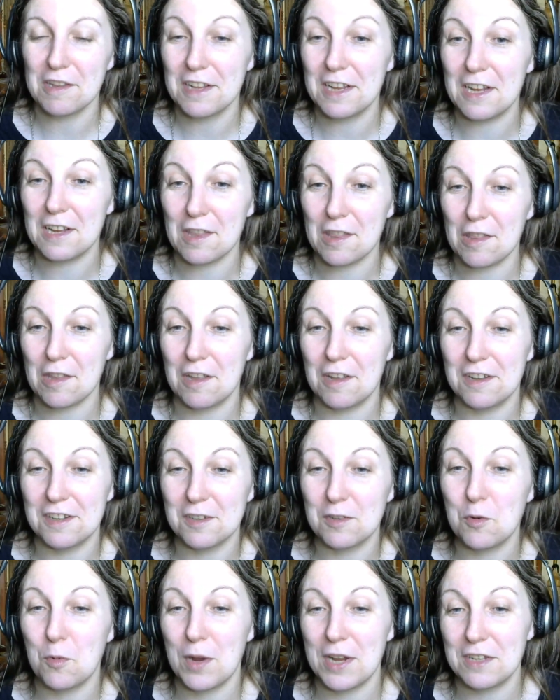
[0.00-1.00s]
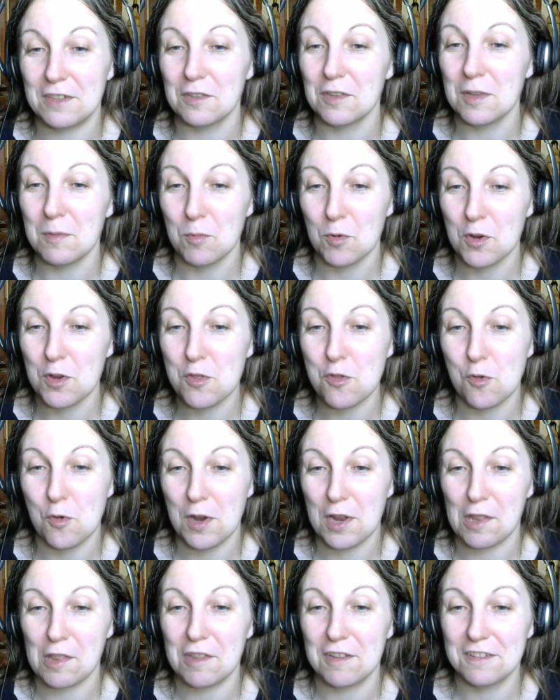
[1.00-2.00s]
It's a quite deliberate
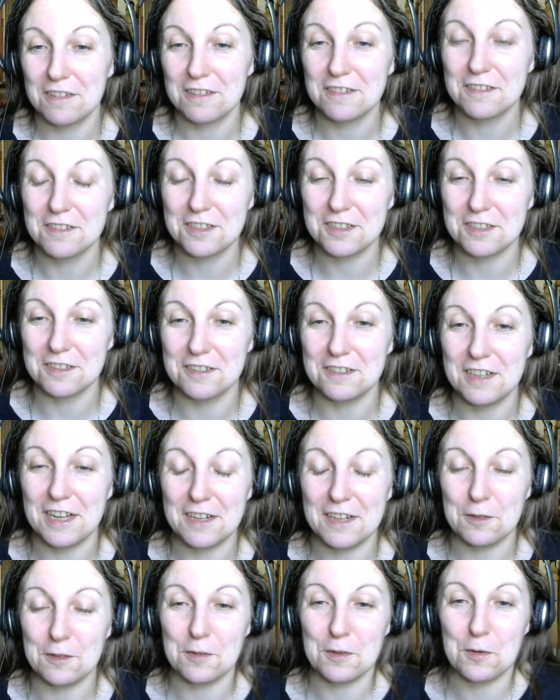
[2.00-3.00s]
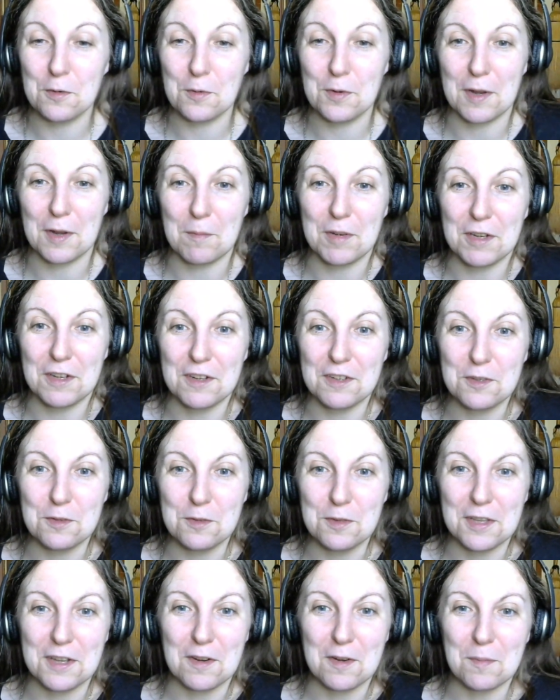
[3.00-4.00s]
choice, so I don't know what I'm going to do
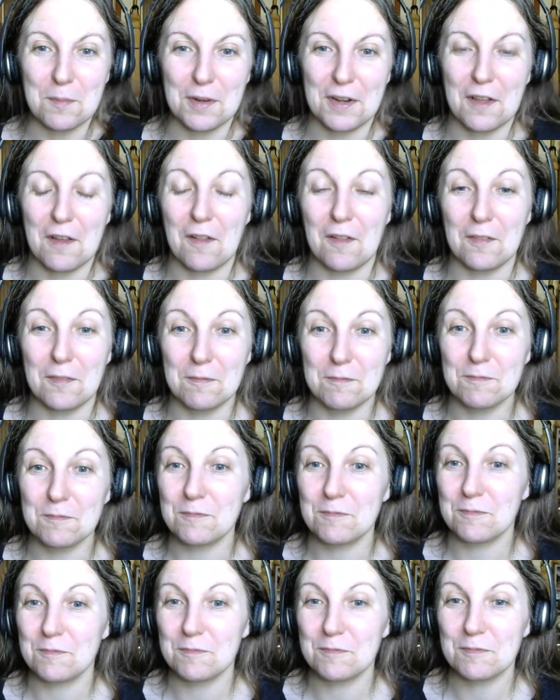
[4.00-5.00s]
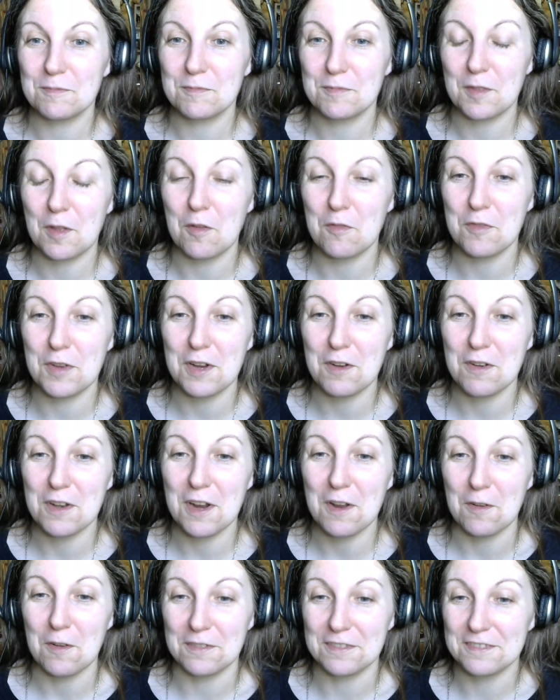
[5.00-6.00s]
there, but I'll figure it
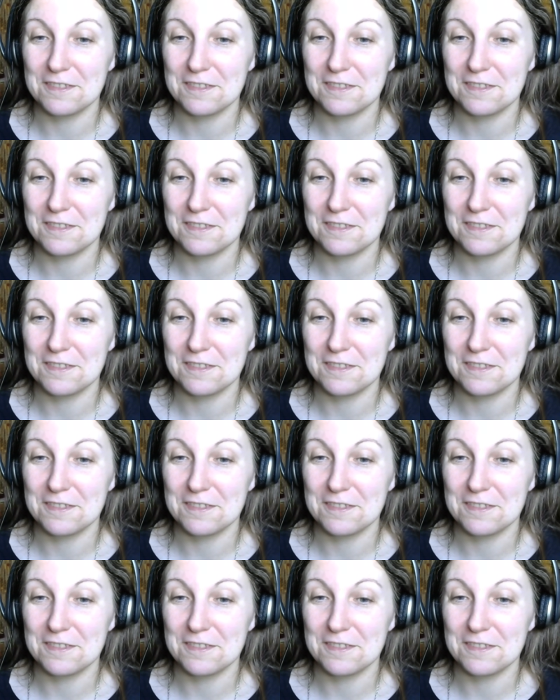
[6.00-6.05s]
out.